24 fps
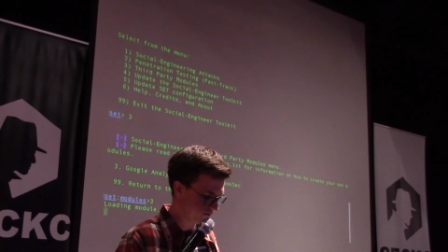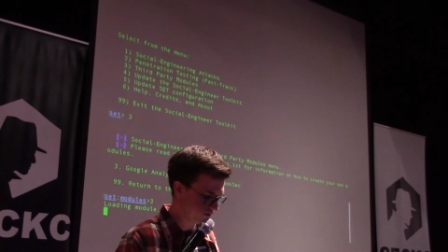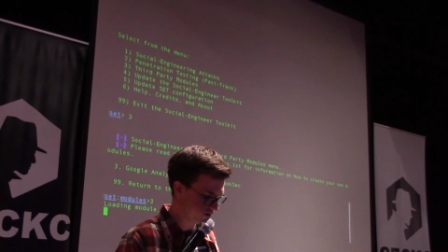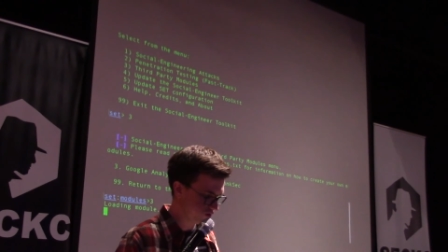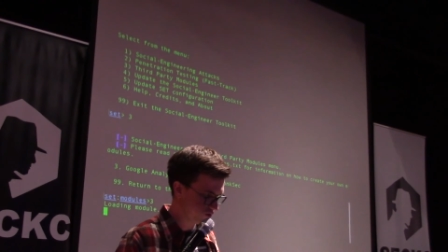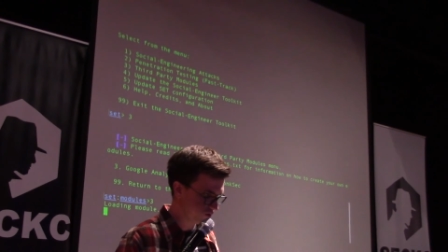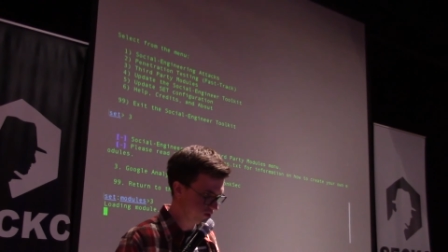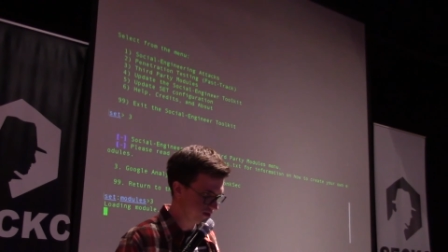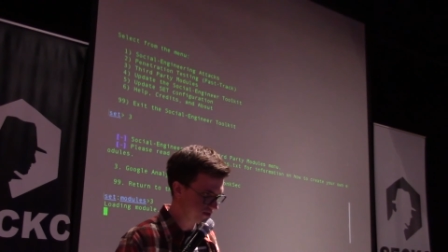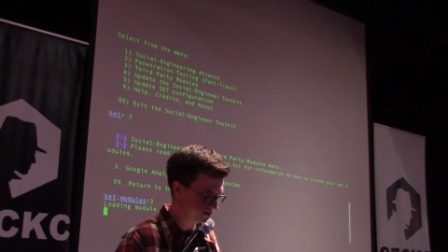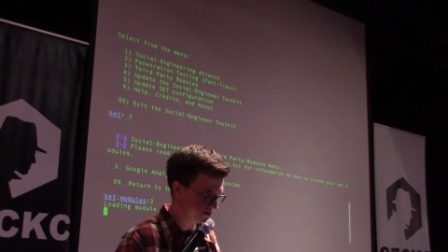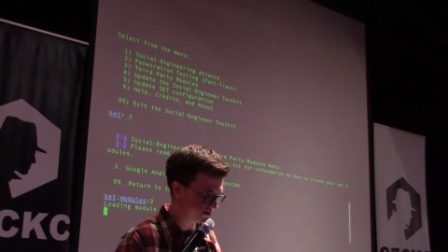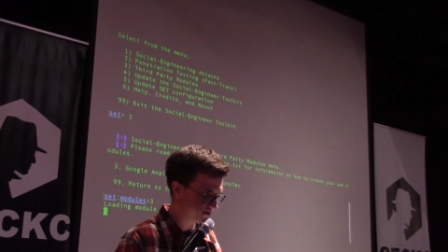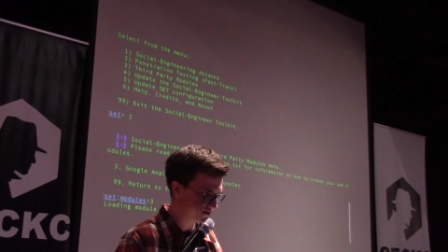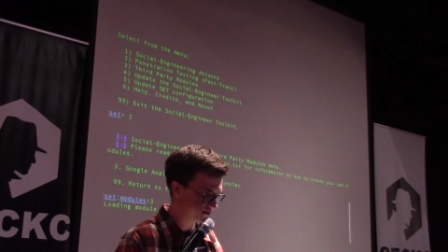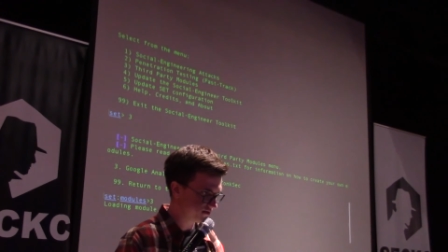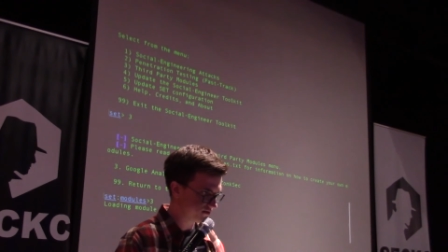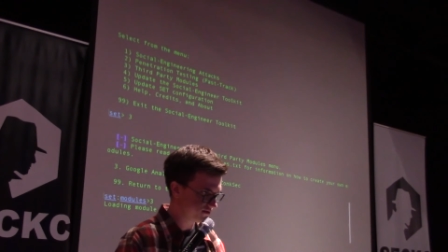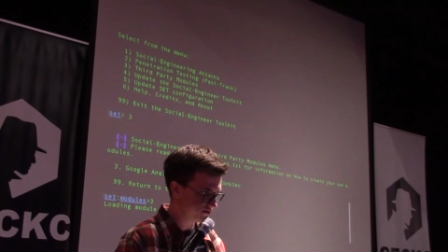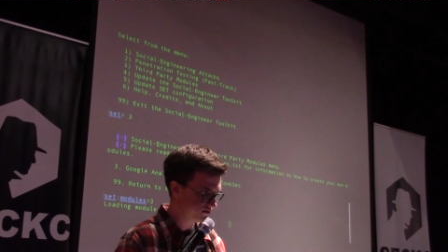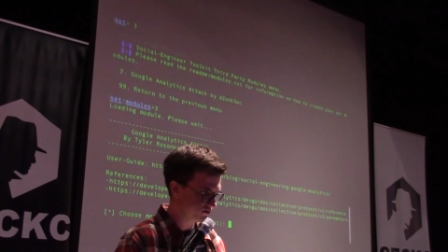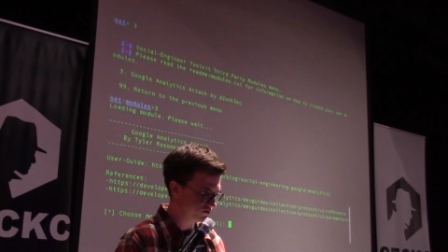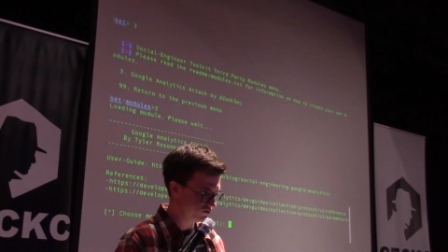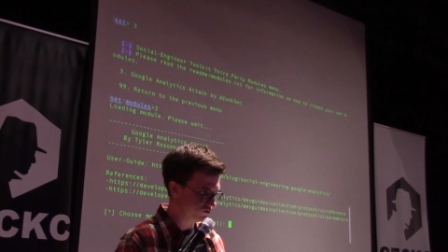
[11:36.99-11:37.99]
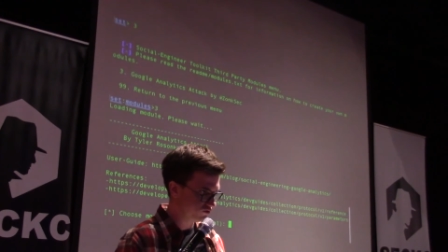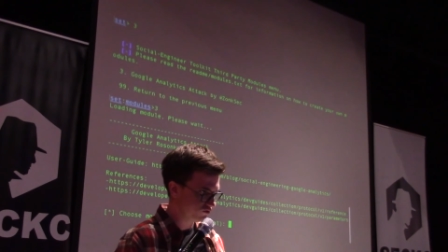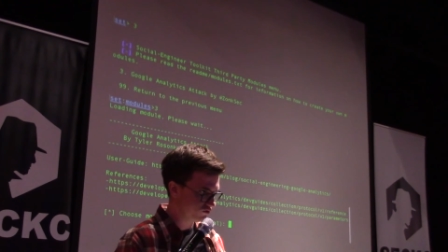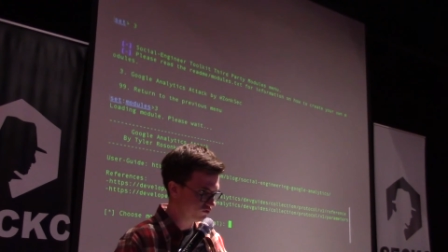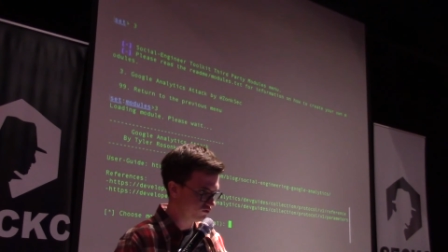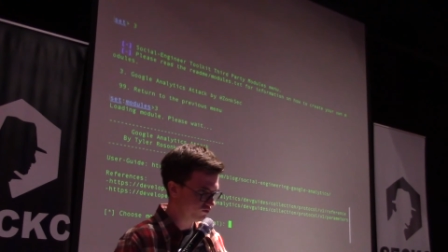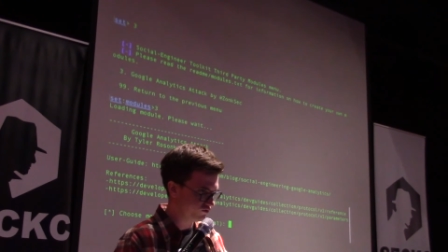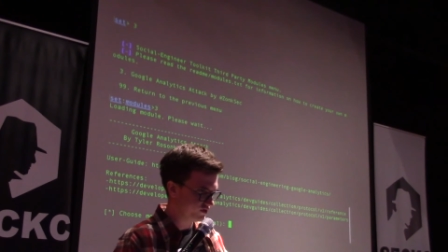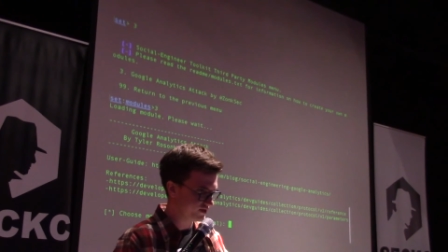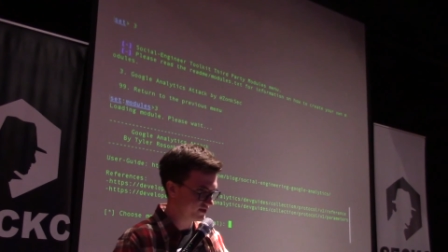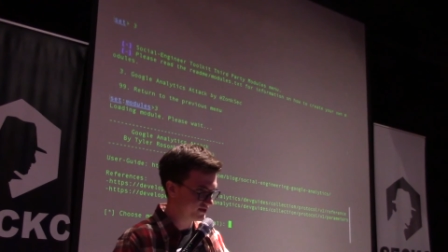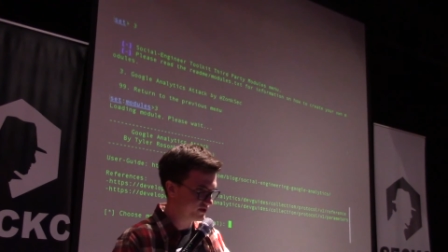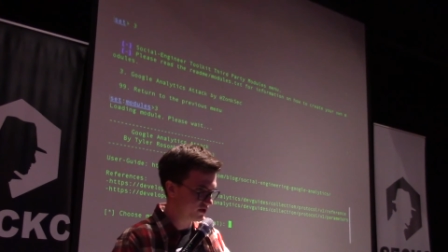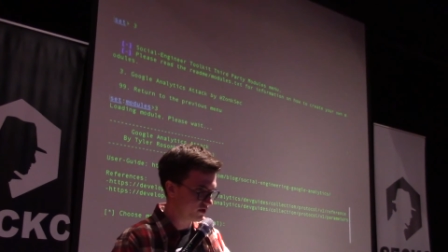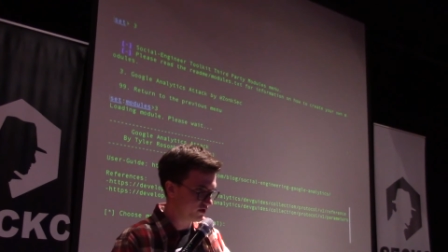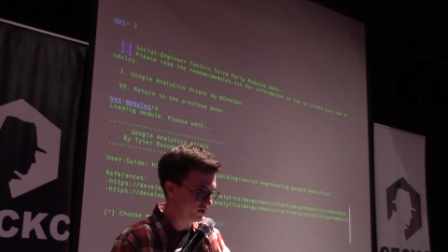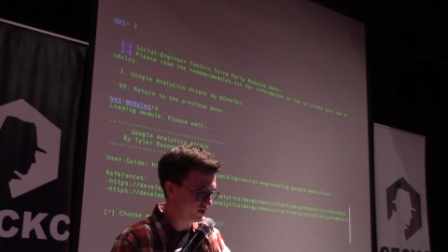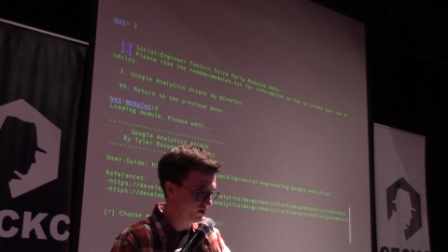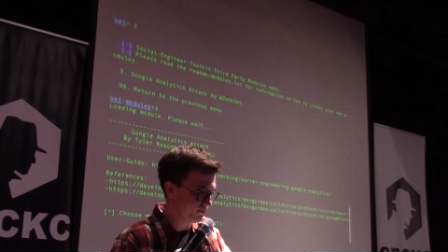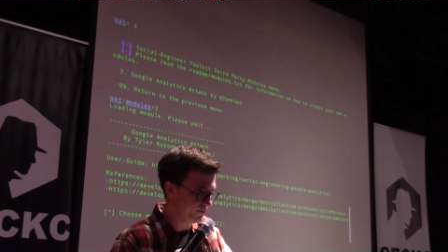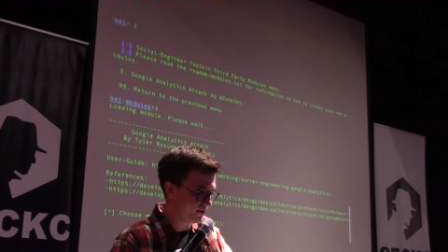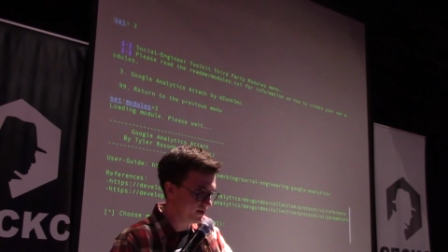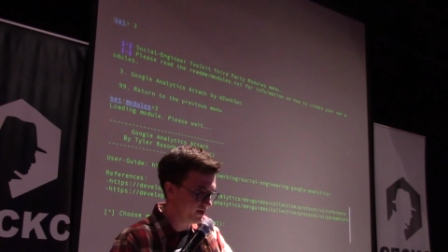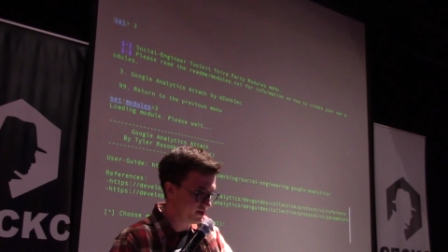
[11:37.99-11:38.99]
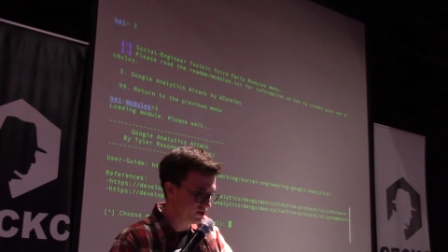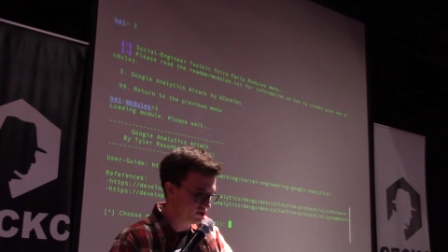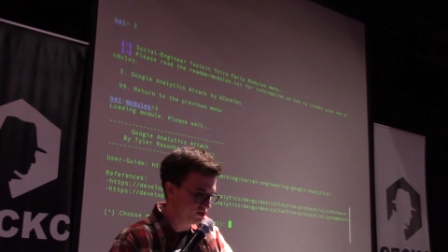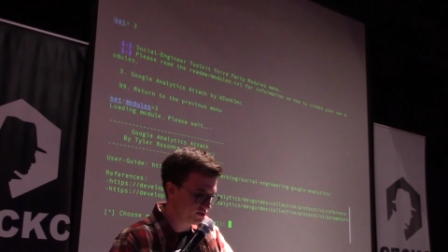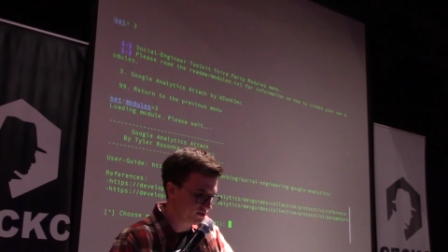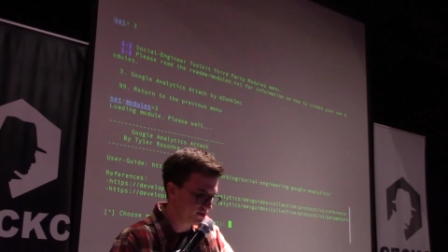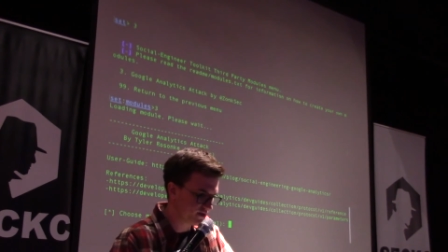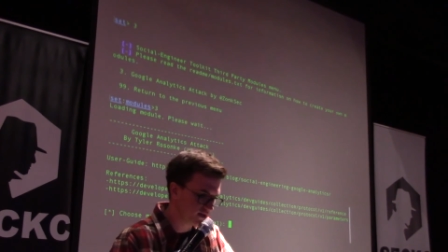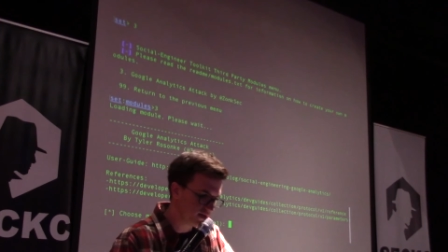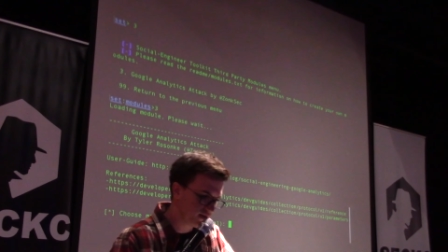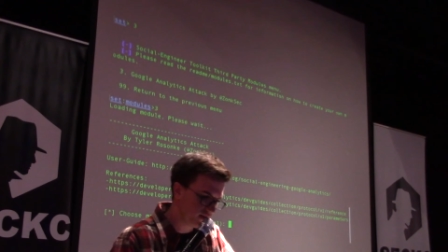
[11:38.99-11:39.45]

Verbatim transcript: request to the target page,